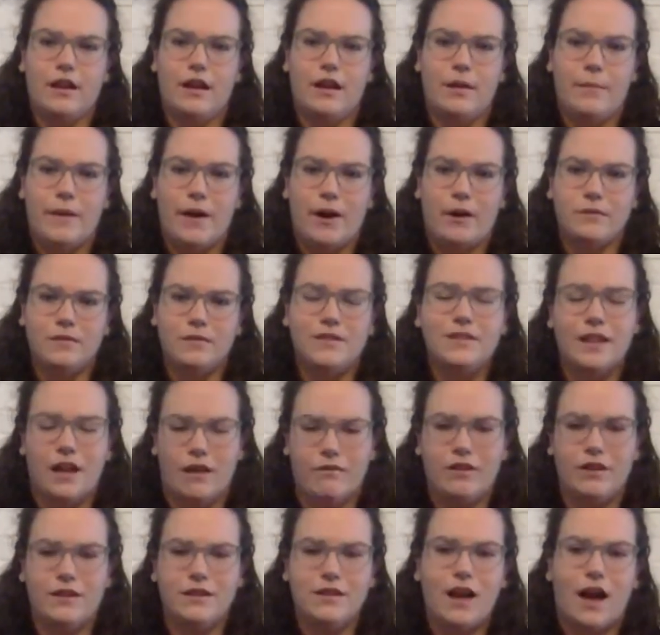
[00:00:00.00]
about
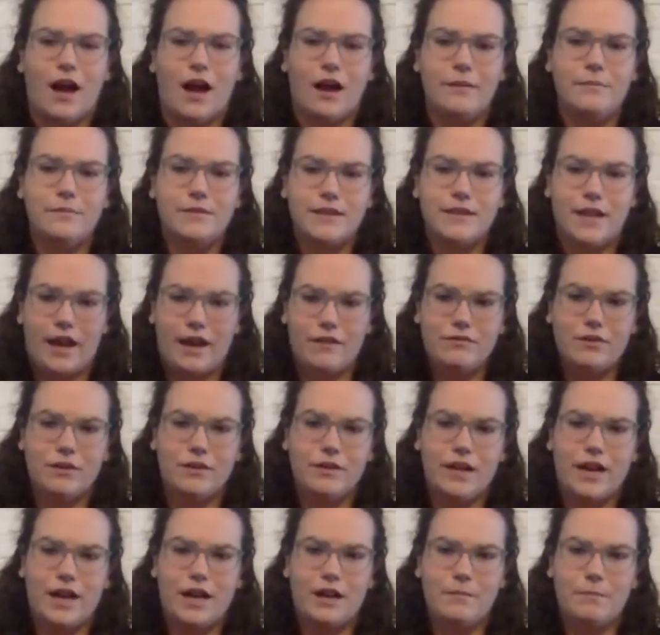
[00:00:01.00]
7 times after
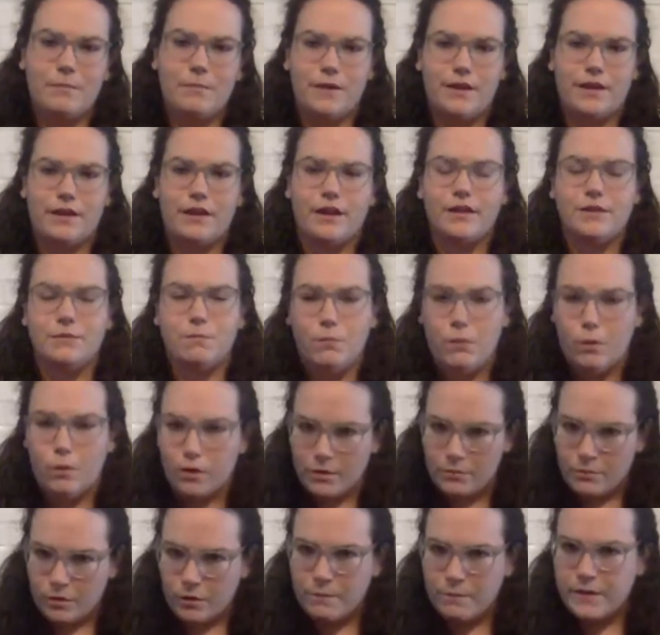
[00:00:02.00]
that because
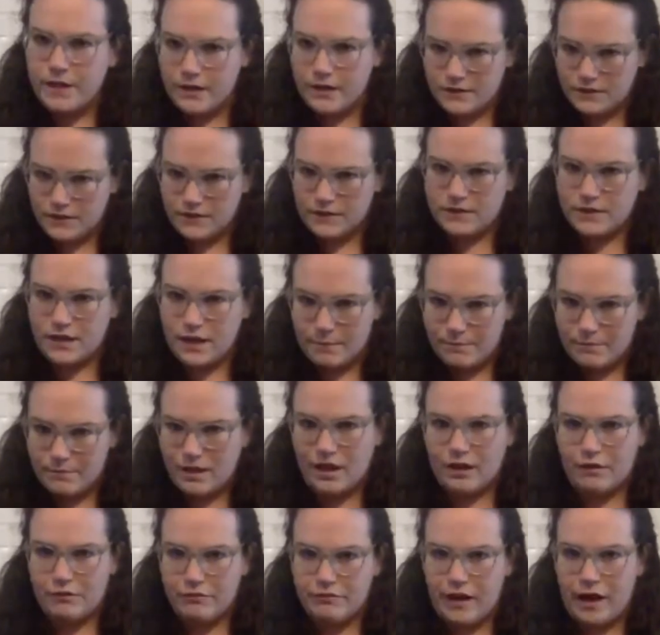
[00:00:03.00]
more and more pieces kept
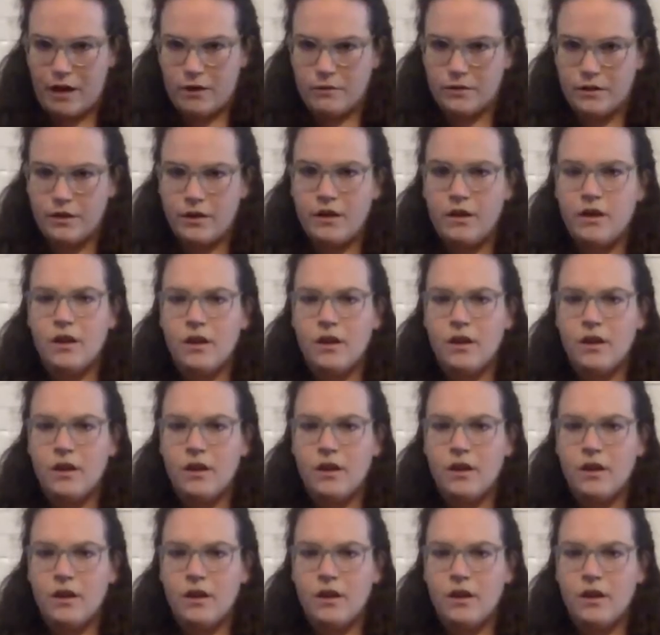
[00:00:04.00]
being found.